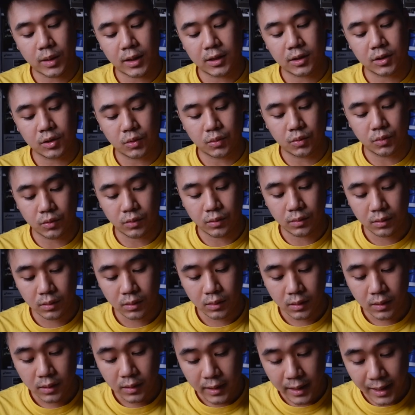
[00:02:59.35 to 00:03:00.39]
well-known
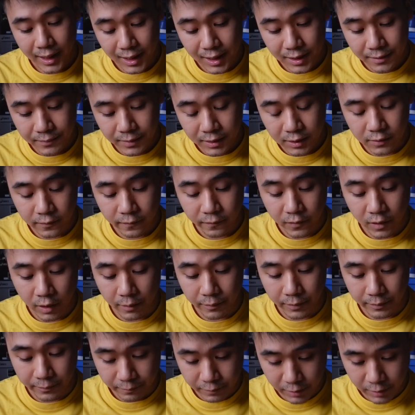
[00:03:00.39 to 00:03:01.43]
element of Common